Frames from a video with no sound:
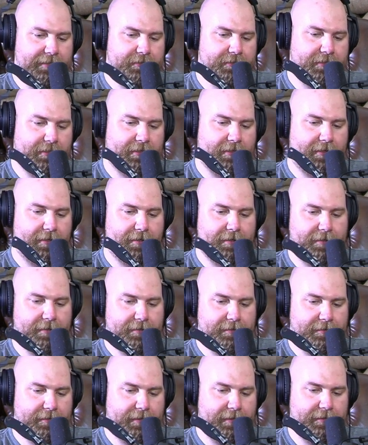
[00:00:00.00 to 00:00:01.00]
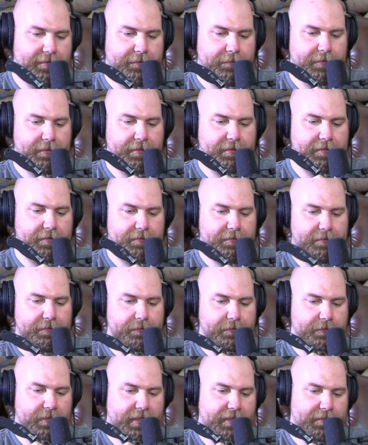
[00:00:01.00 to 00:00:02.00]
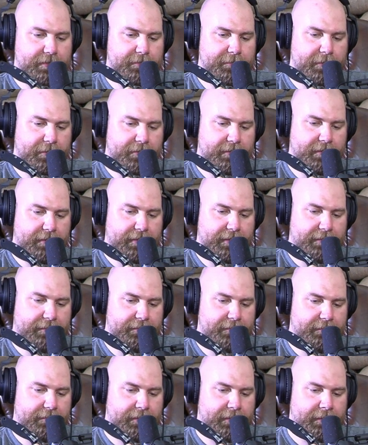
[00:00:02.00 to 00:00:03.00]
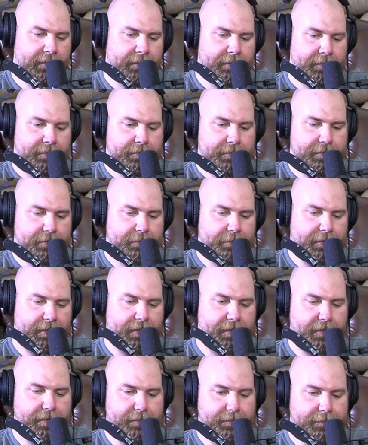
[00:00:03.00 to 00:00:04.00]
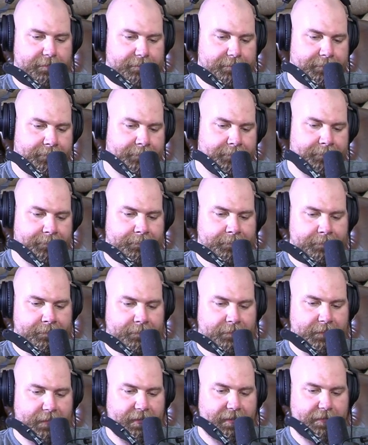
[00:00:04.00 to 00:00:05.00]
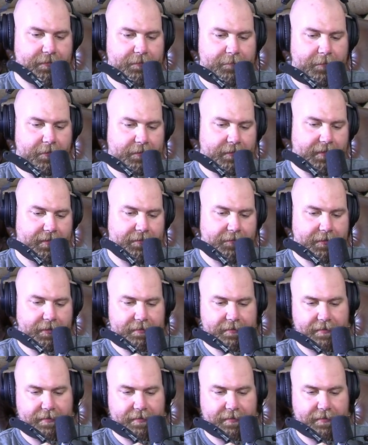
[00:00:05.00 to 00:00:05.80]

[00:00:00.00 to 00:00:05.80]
cigar that really is too dry to smoke, and I can still cut it and I'll smoke it anyways.